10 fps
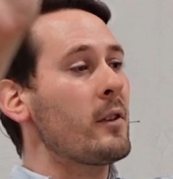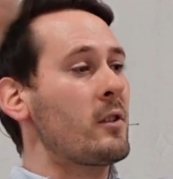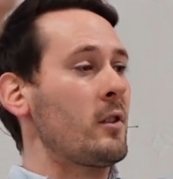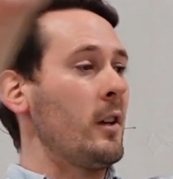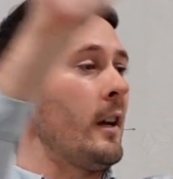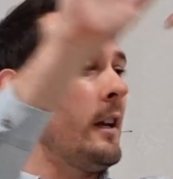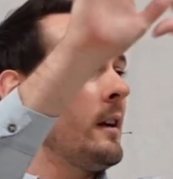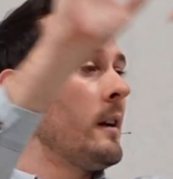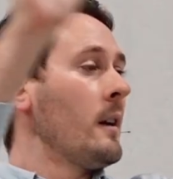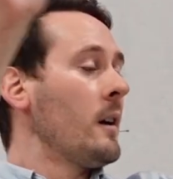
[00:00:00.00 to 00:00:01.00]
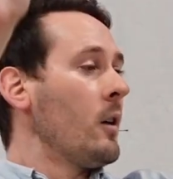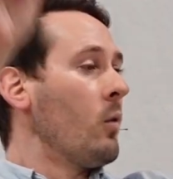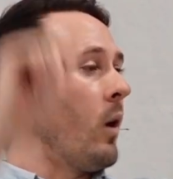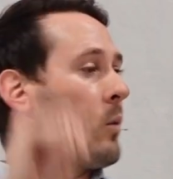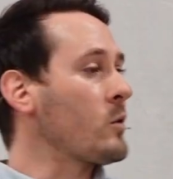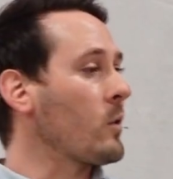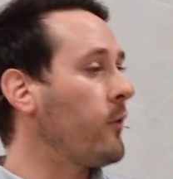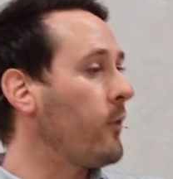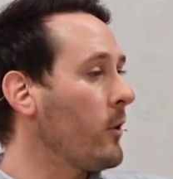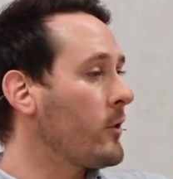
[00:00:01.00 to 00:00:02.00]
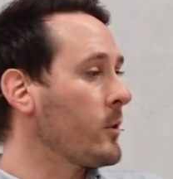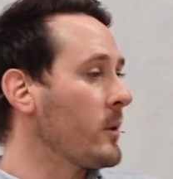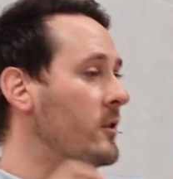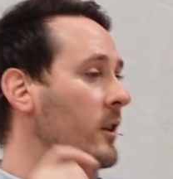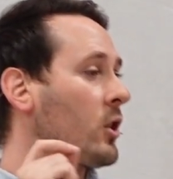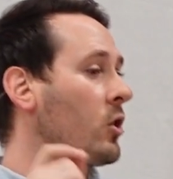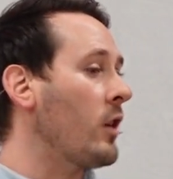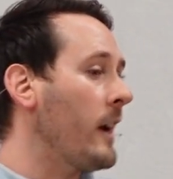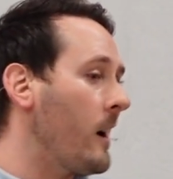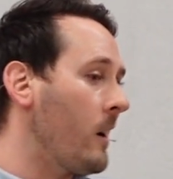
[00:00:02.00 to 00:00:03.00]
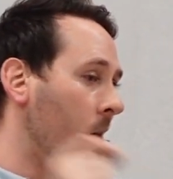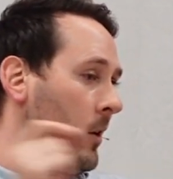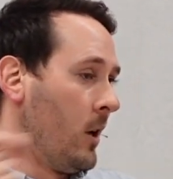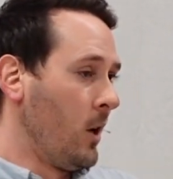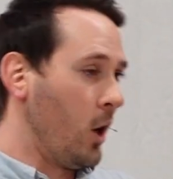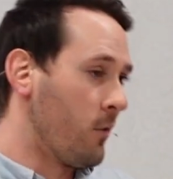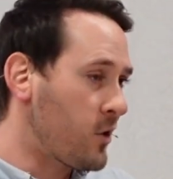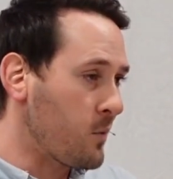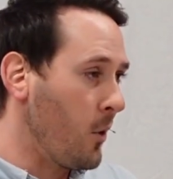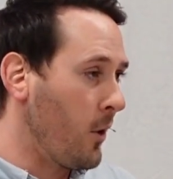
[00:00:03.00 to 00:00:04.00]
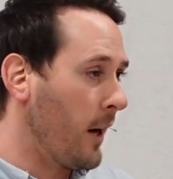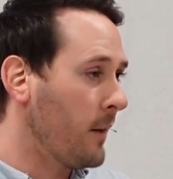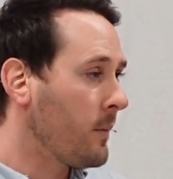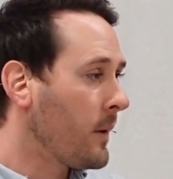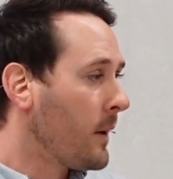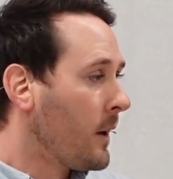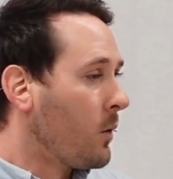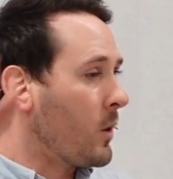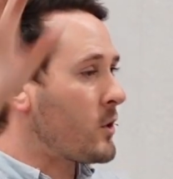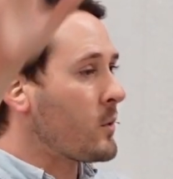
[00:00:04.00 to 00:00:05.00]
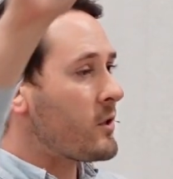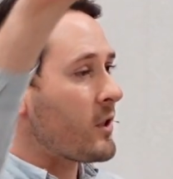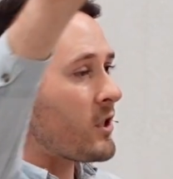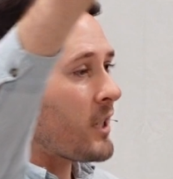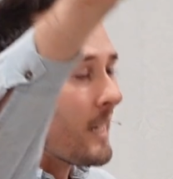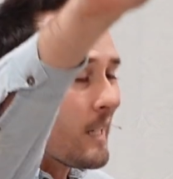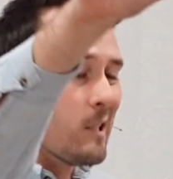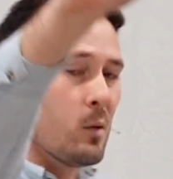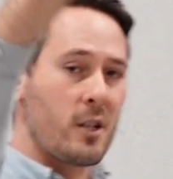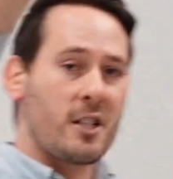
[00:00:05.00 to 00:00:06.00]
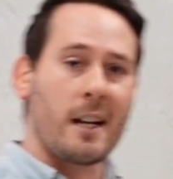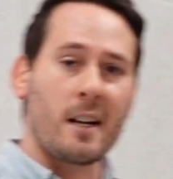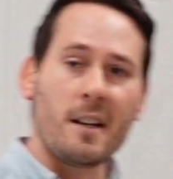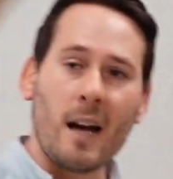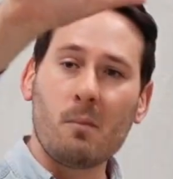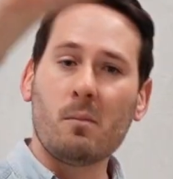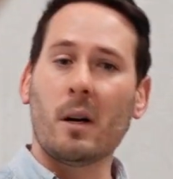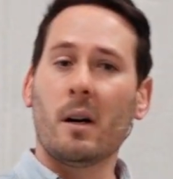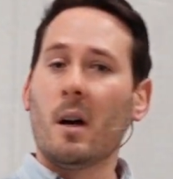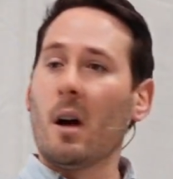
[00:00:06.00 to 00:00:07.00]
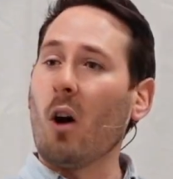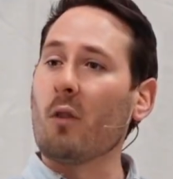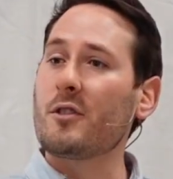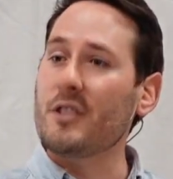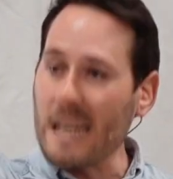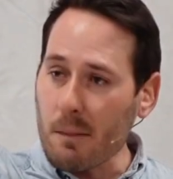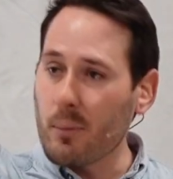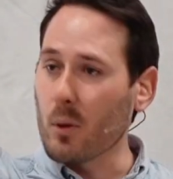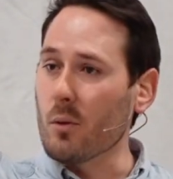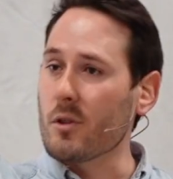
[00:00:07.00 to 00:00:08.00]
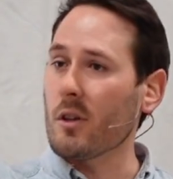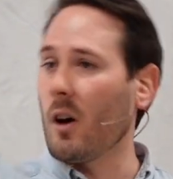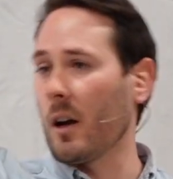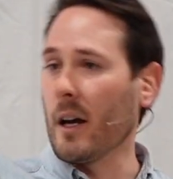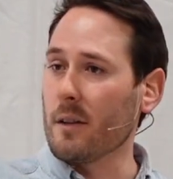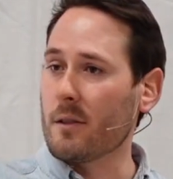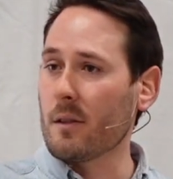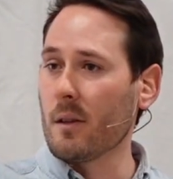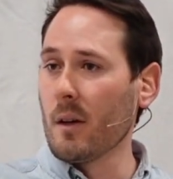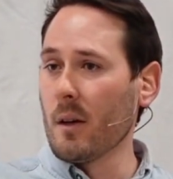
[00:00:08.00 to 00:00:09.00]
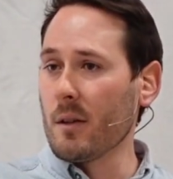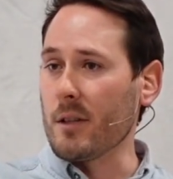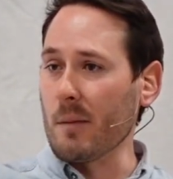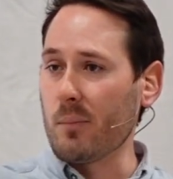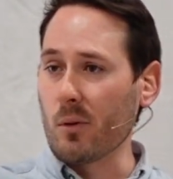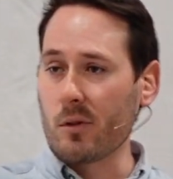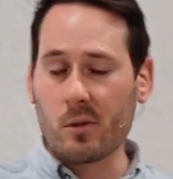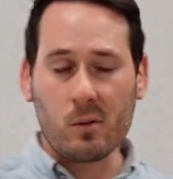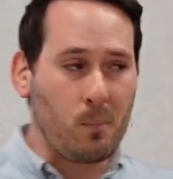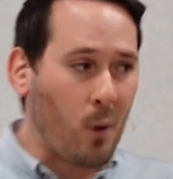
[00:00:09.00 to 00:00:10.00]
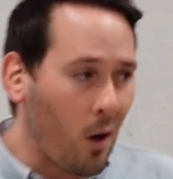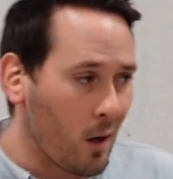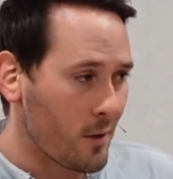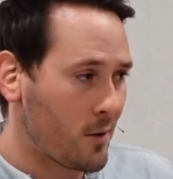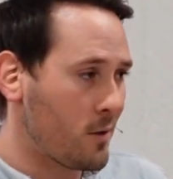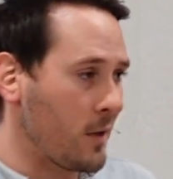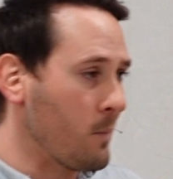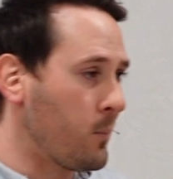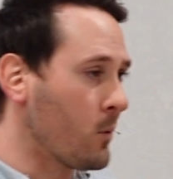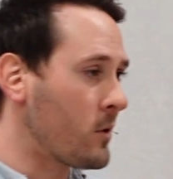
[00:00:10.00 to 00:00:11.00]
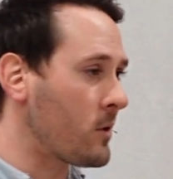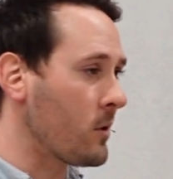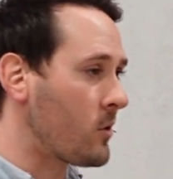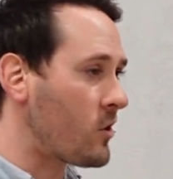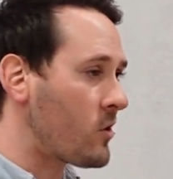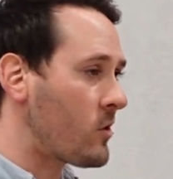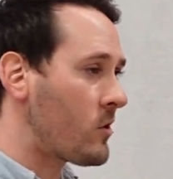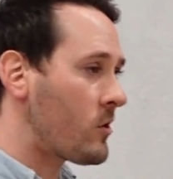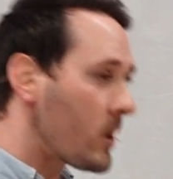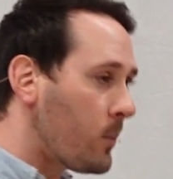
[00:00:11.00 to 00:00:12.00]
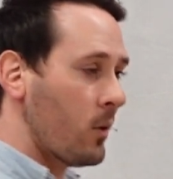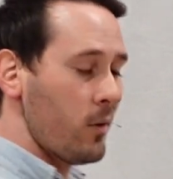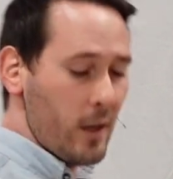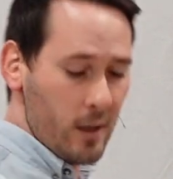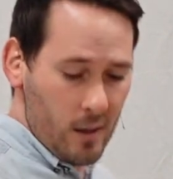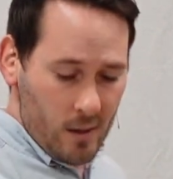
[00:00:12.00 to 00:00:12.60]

the city what was referred to as the crown of Smyrna, which was this hill which had a number of temples on it. Temples to Apollos, temples to Cybele, the